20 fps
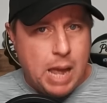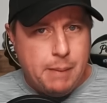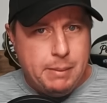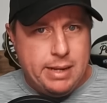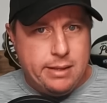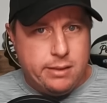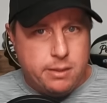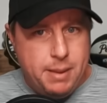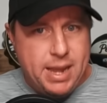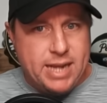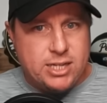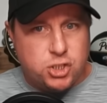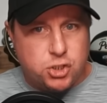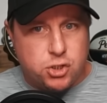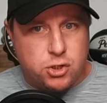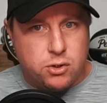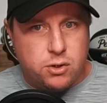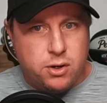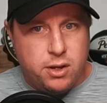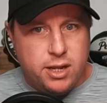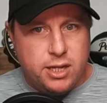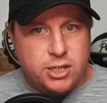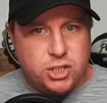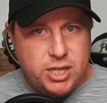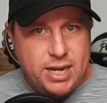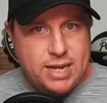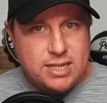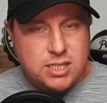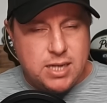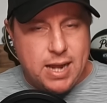I mean, the Megster.
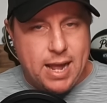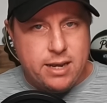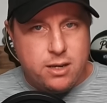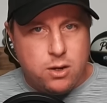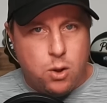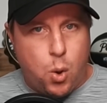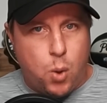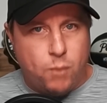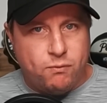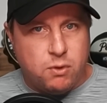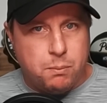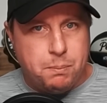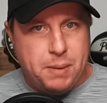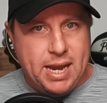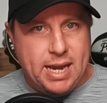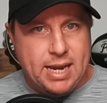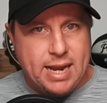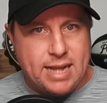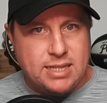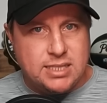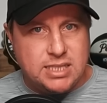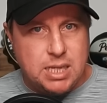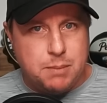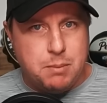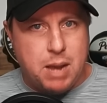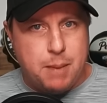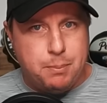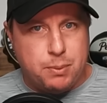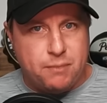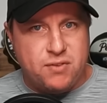She is not known for being a
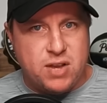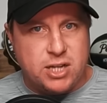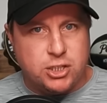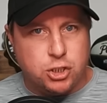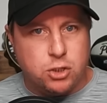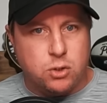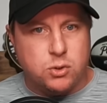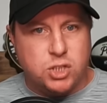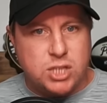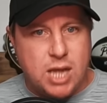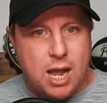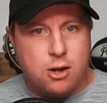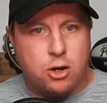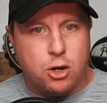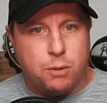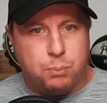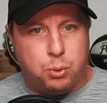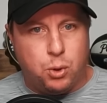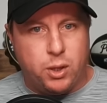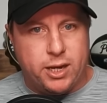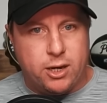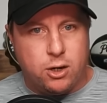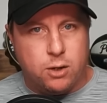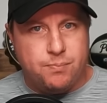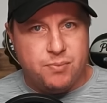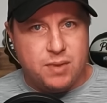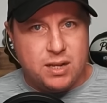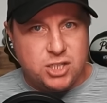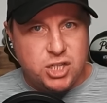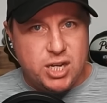semi-professional soccer
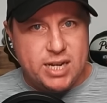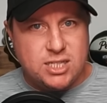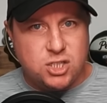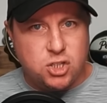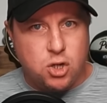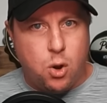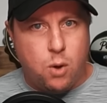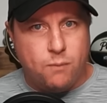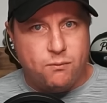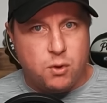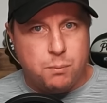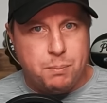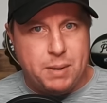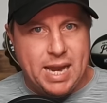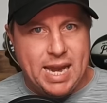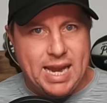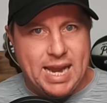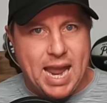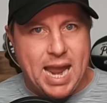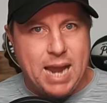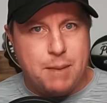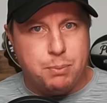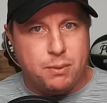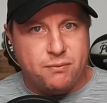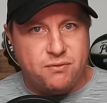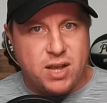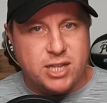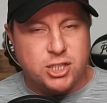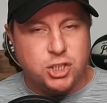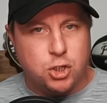player. She is known for being a
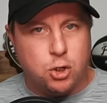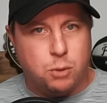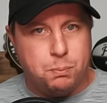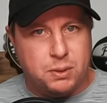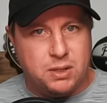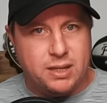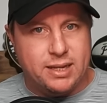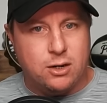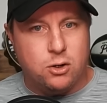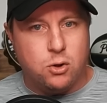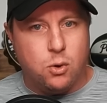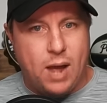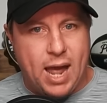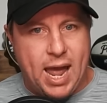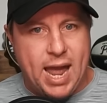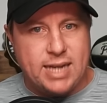professional political